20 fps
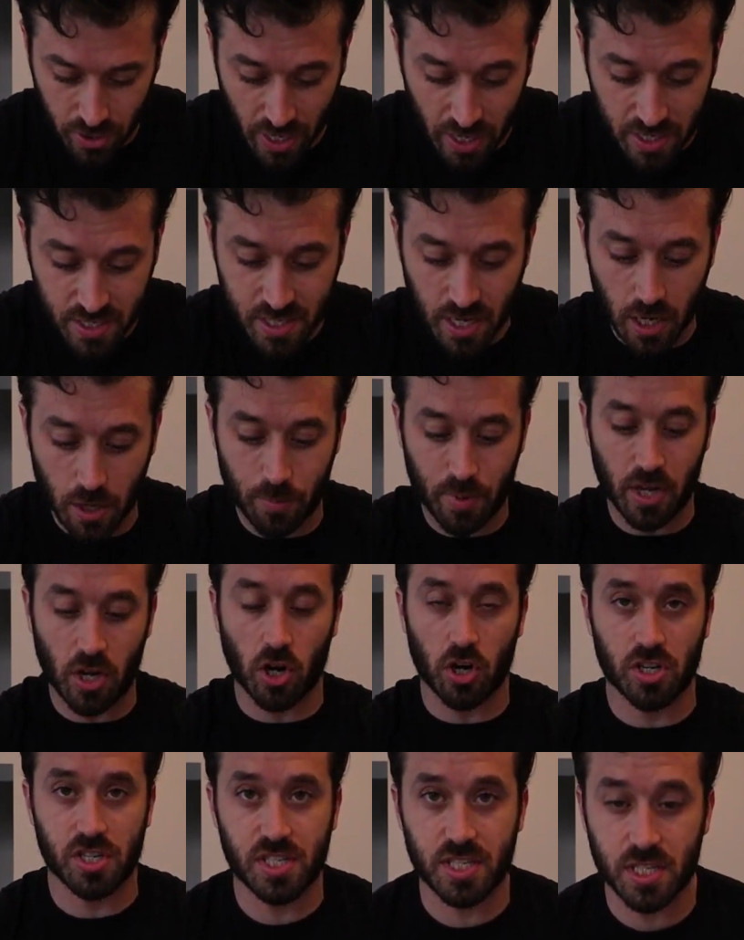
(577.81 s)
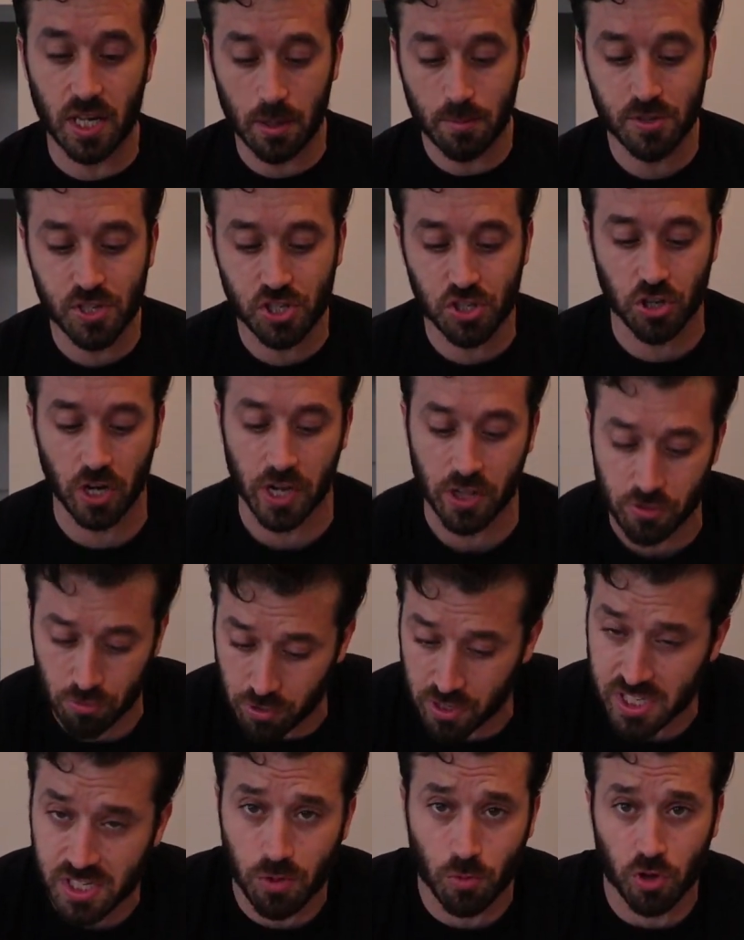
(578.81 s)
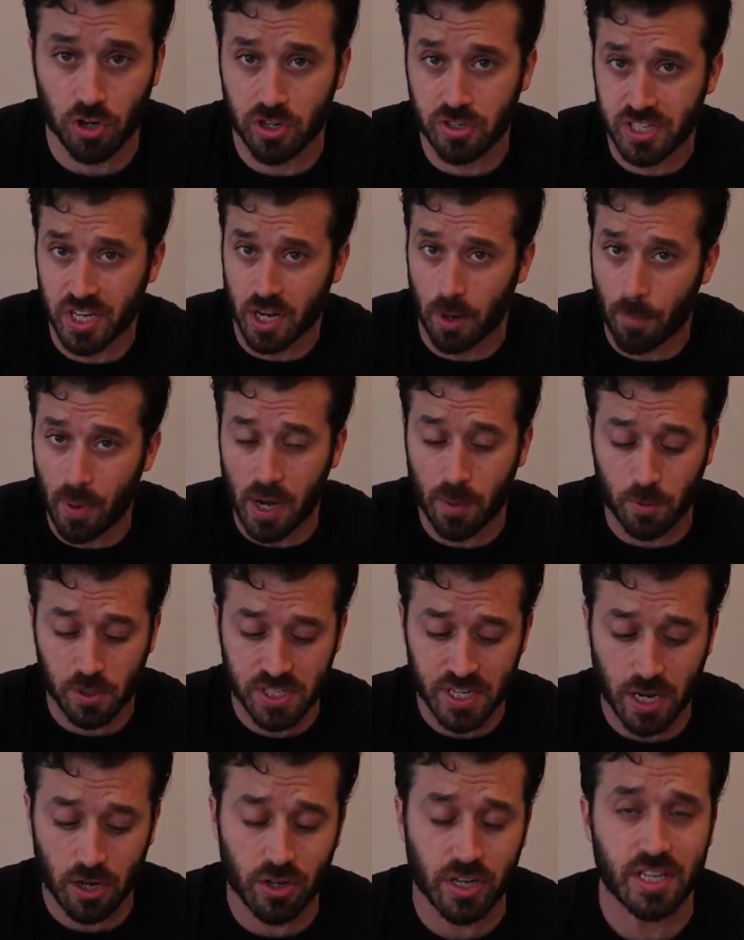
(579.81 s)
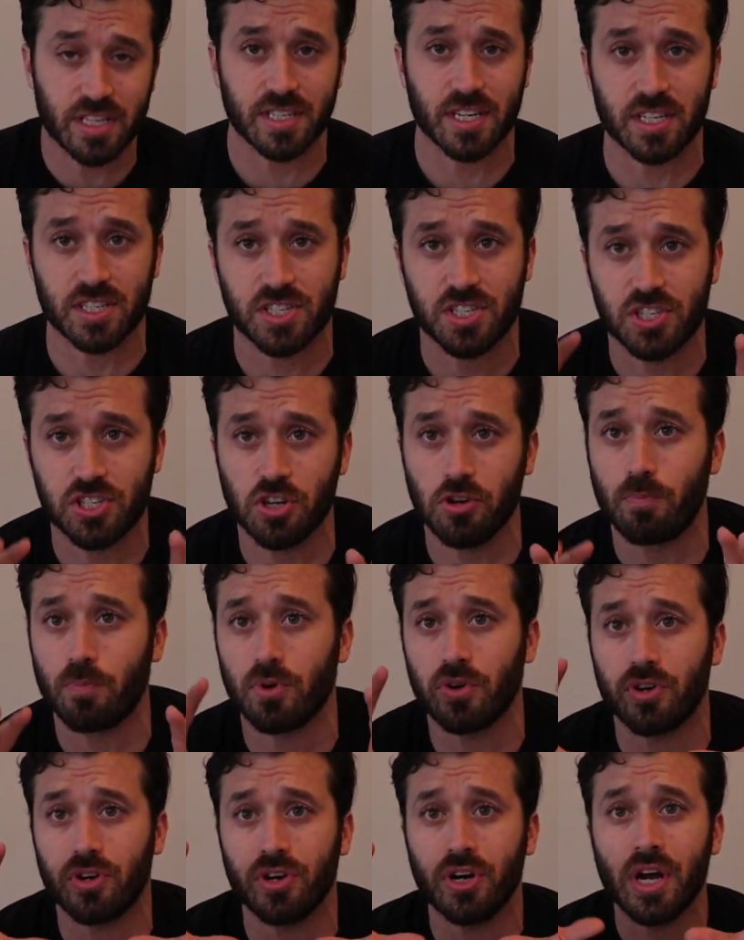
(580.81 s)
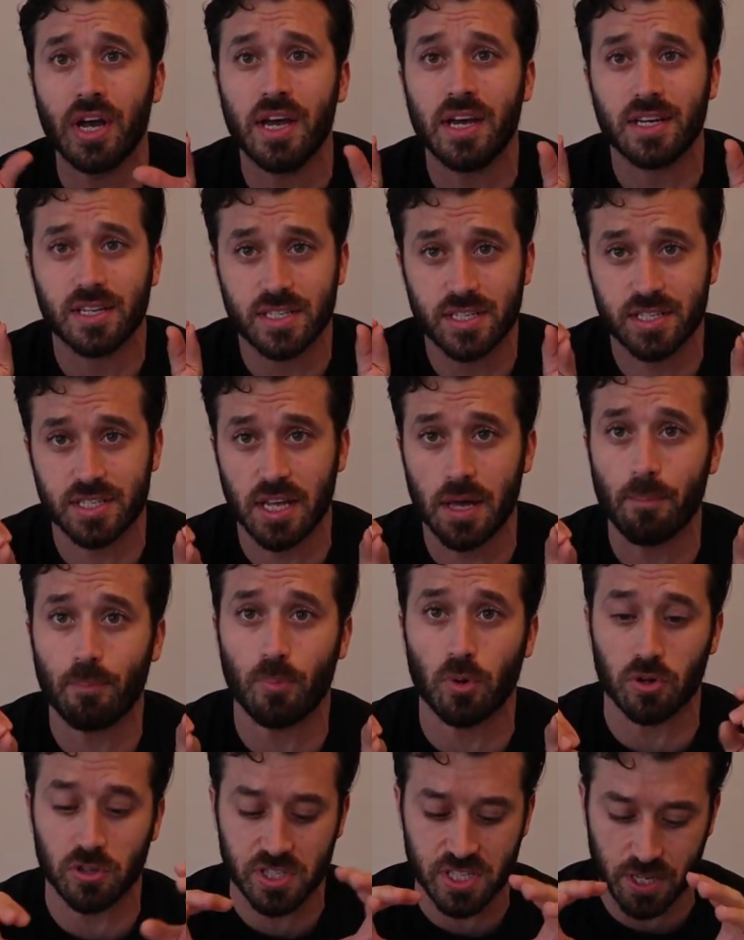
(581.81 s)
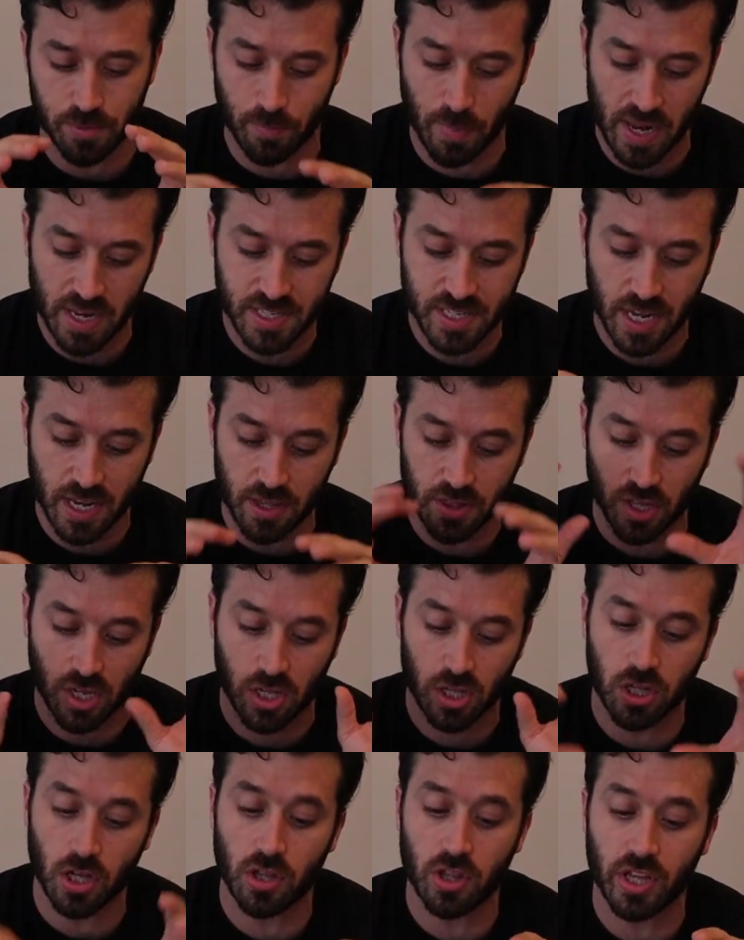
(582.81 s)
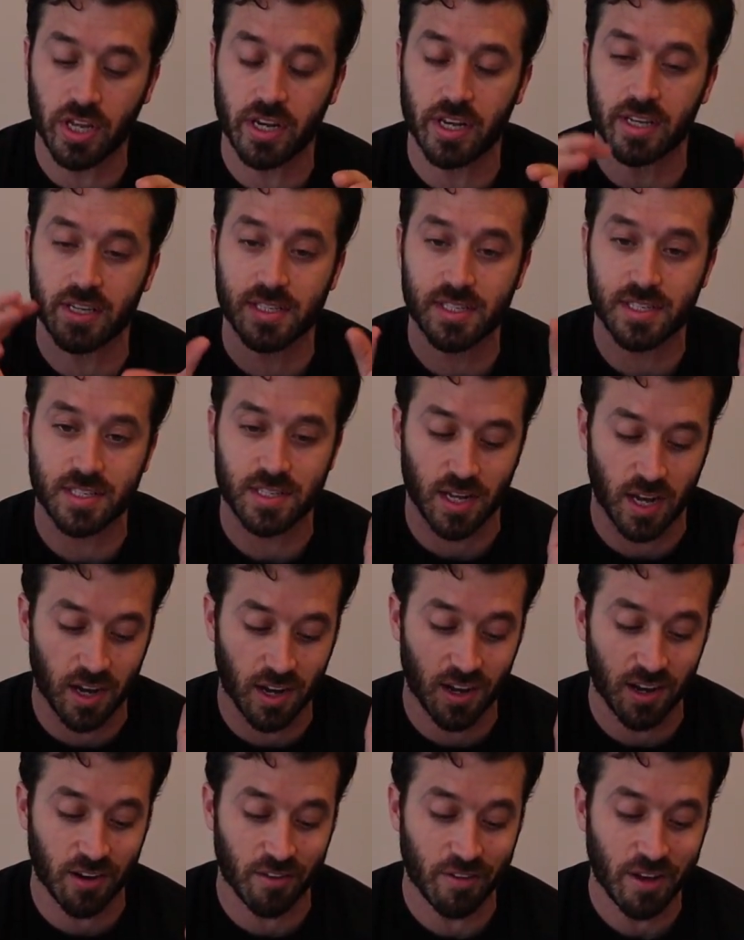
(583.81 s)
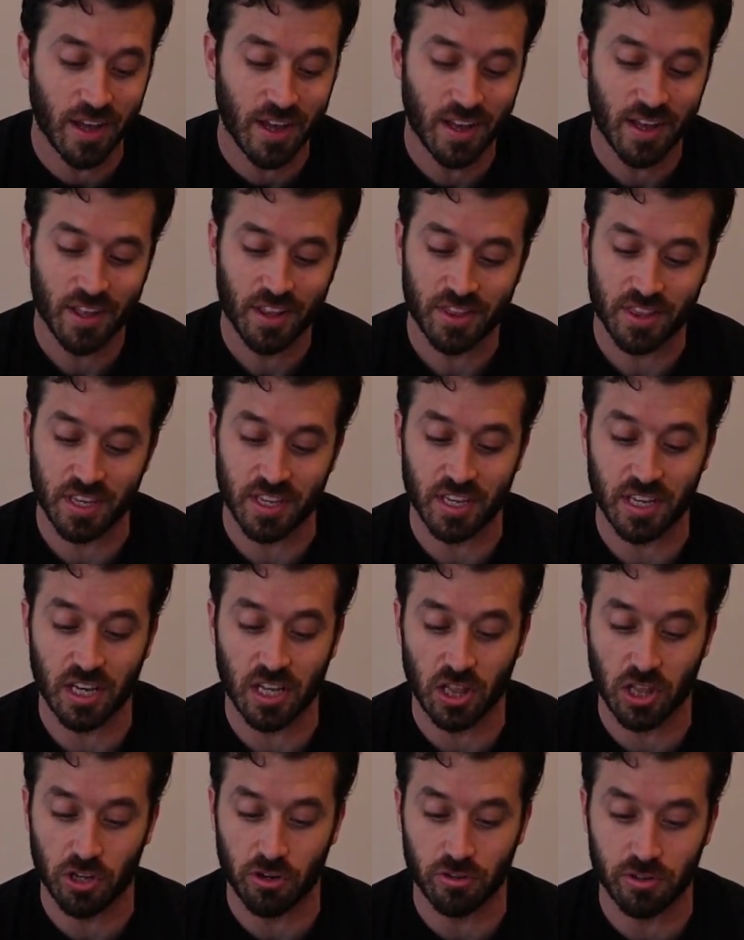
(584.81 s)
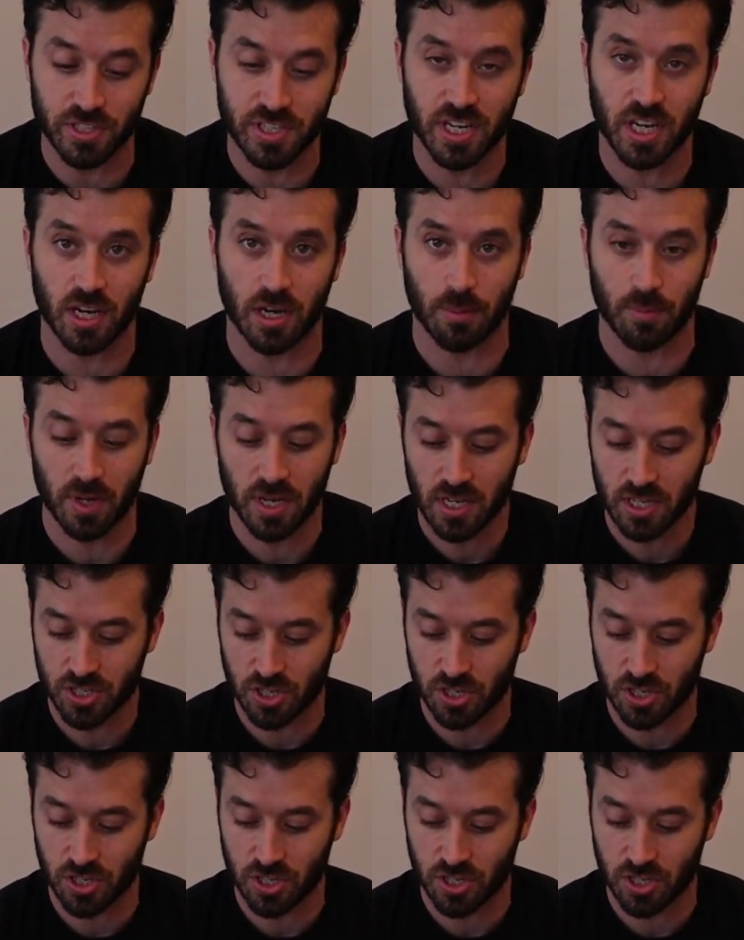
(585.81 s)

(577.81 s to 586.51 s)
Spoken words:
That is gonna be our substrate. The reason we're using a paper towel is it's super simple to maintain the cleanliness of the little tub.